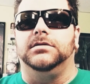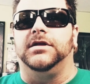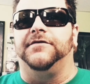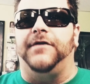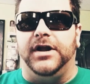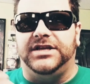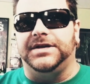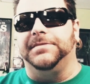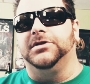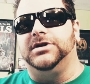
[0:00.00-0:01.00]
very
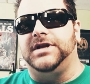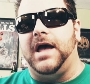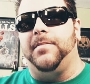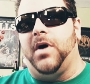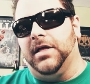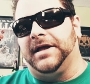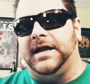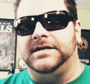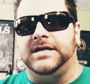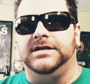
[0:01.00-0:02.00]
similar to Diabolic and
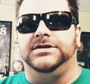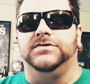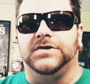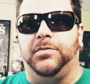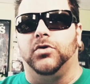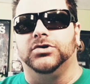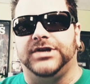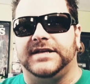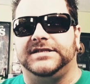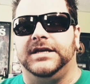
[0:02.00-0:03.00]
I tend to support
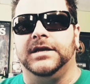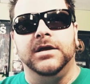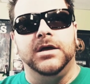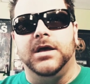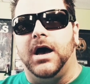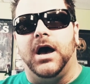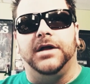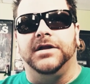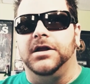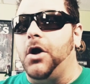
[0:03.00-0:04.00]
Jesse.
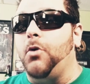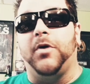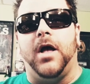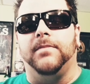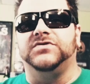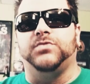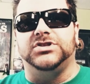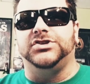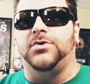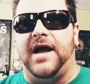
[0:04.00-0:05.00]
No problems
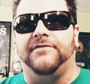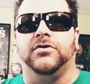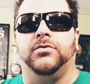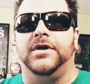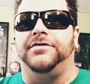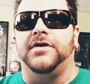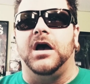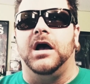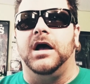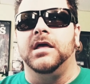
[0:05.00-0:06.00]
whatsoever with
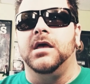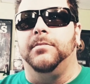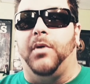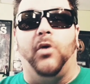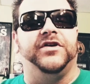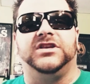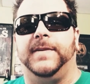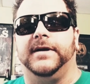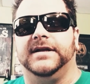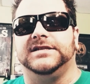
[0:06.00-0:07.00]
both
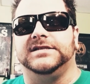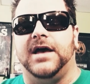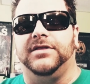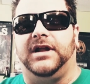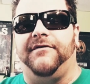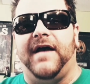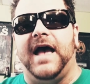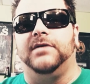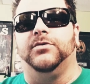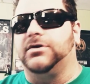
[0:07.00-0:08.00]
experiences now that I've
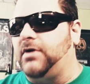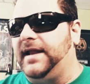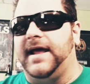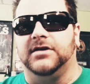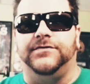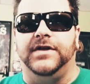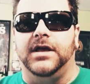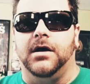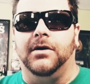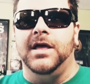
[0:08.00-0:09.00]
had with Grindhouse
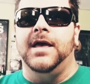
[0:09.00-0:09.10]
Video.